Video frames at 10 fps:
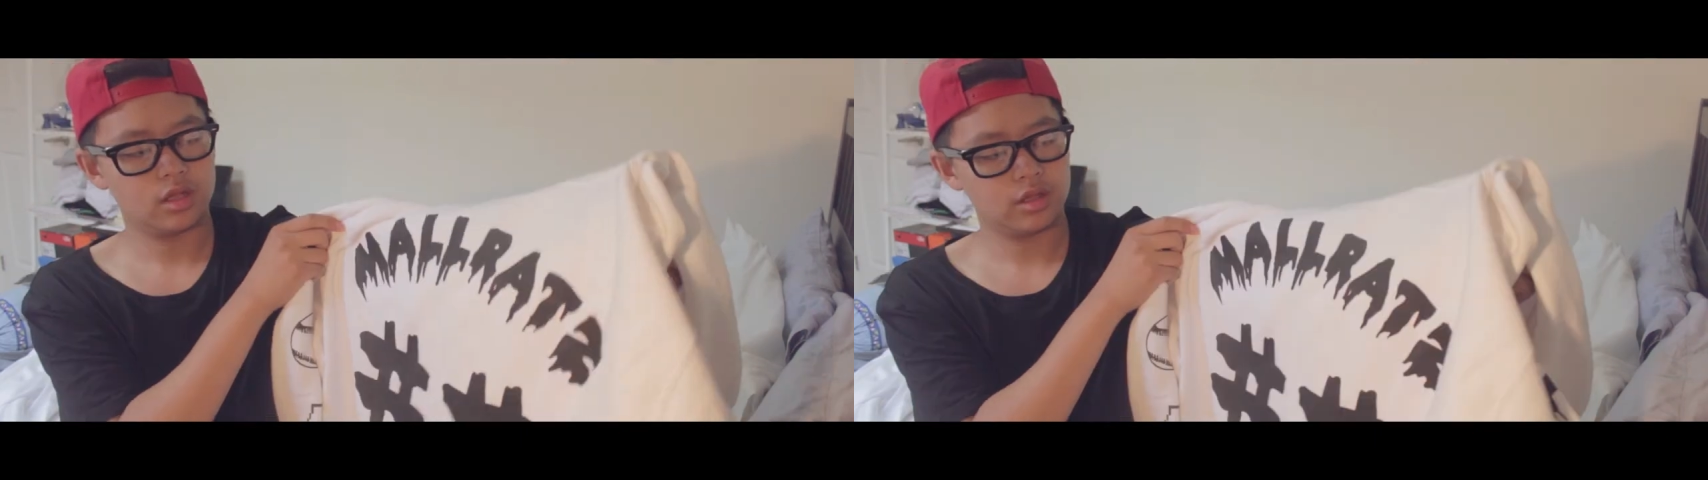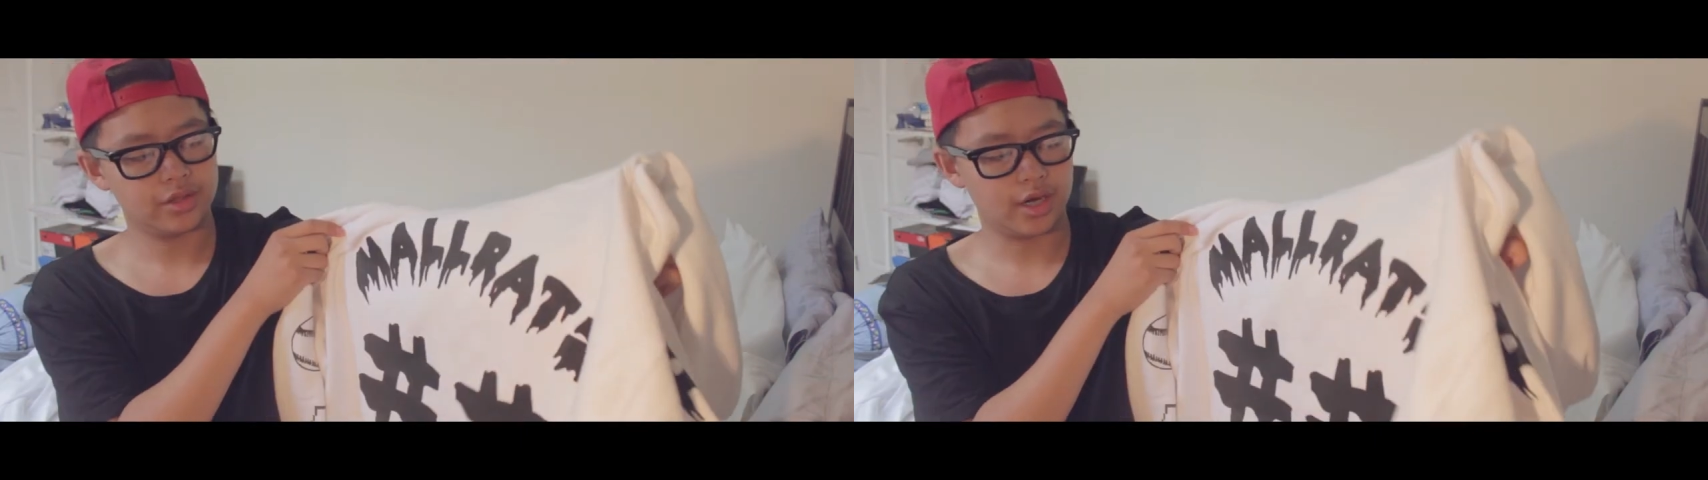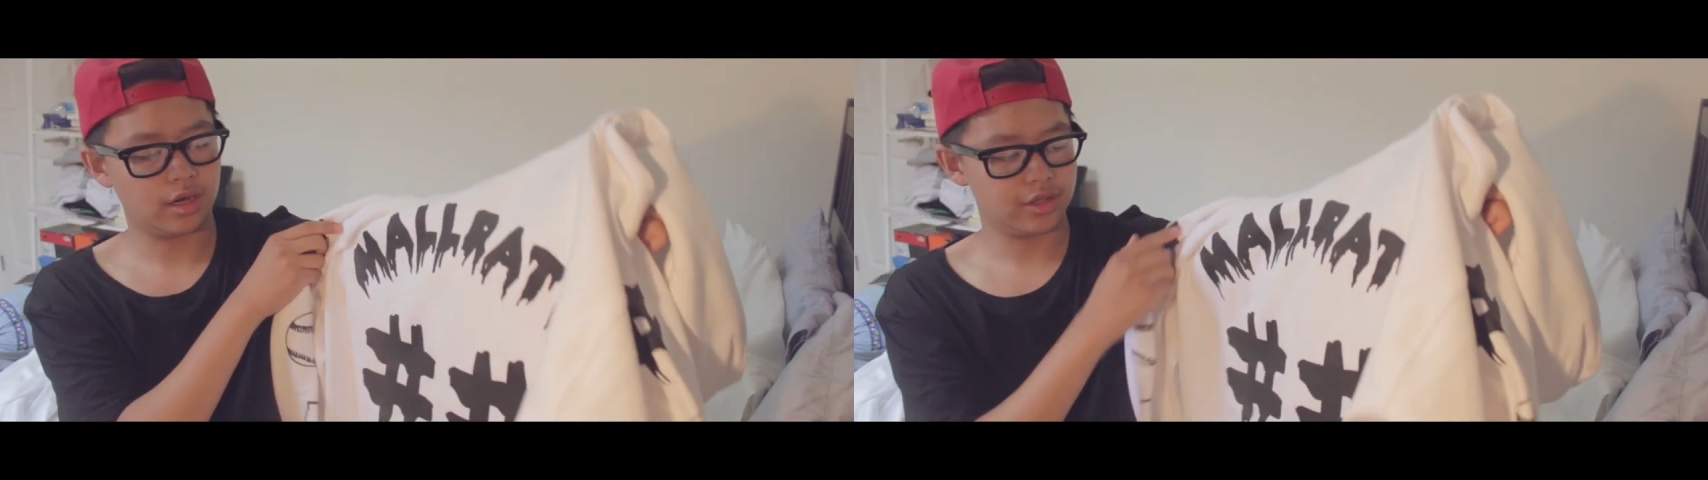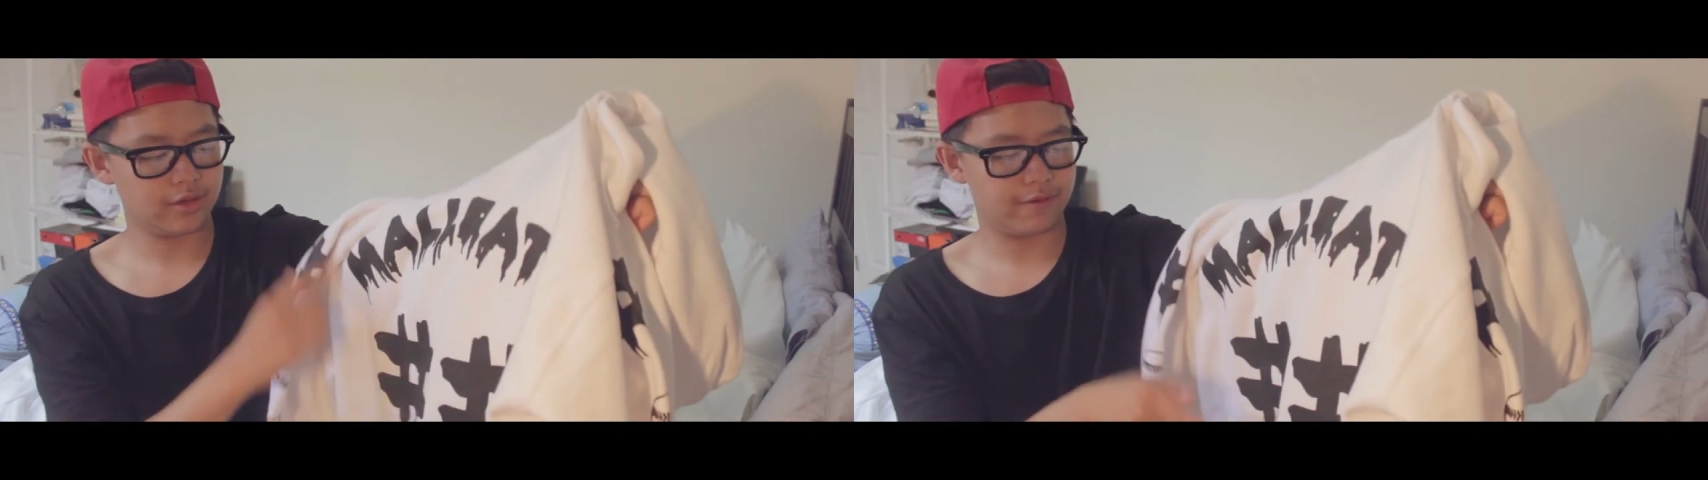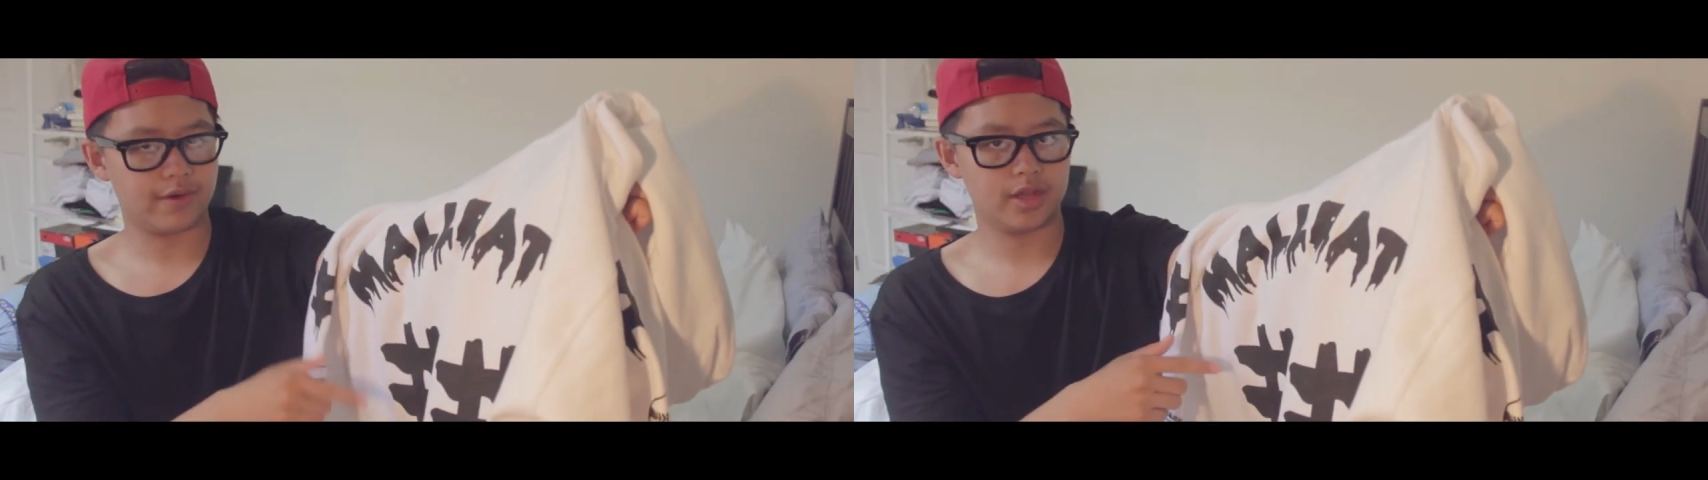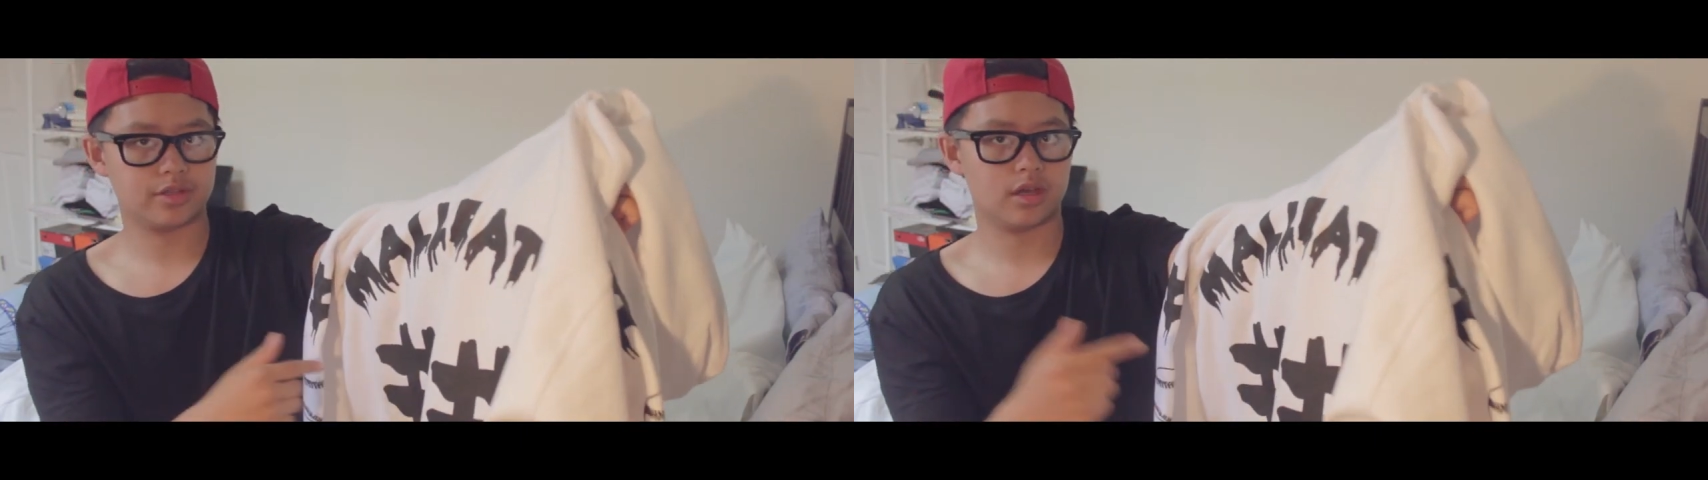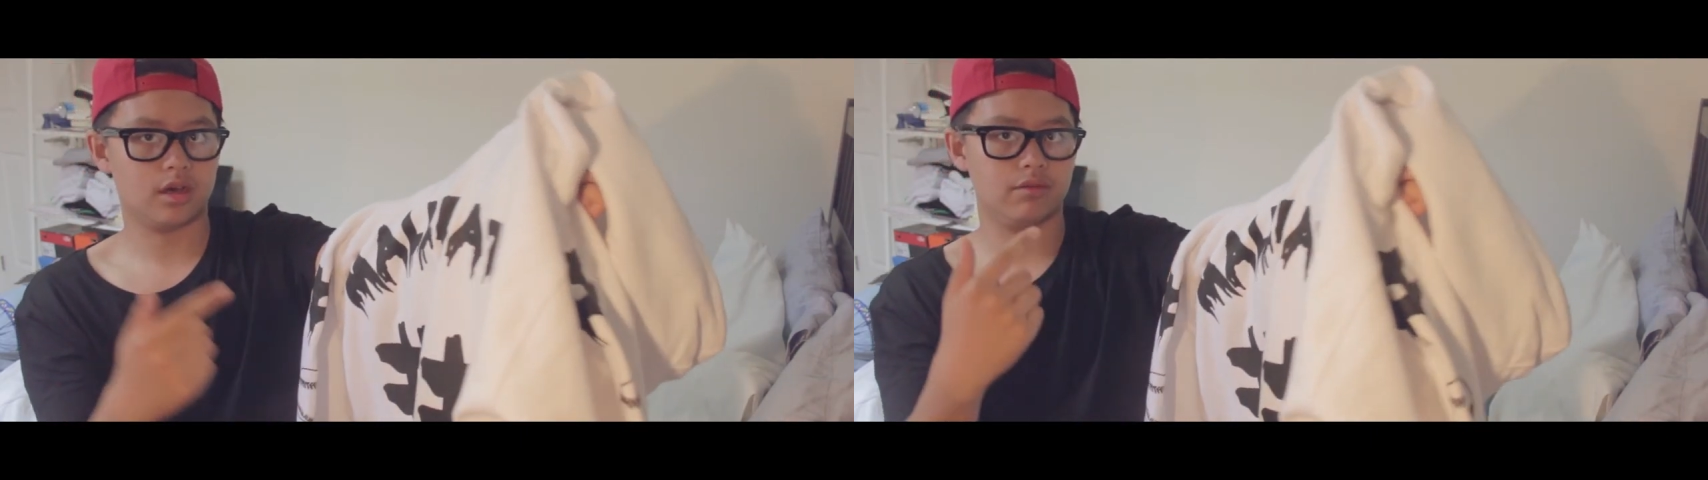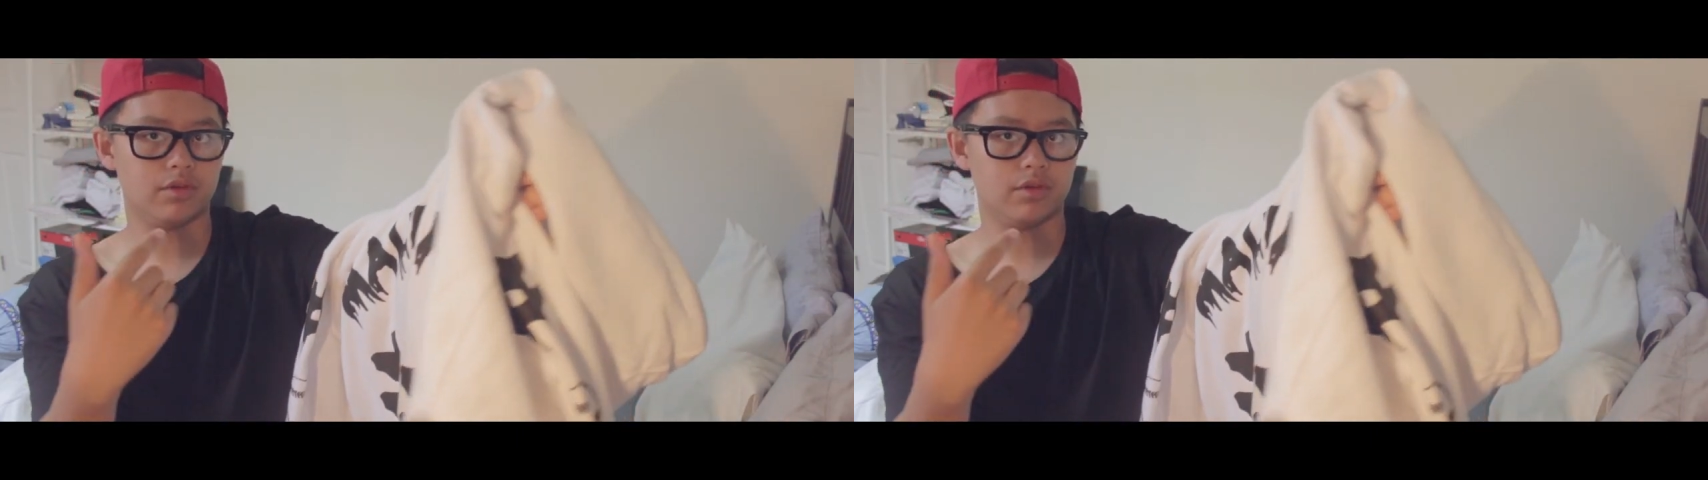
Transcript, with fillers: Then on the front of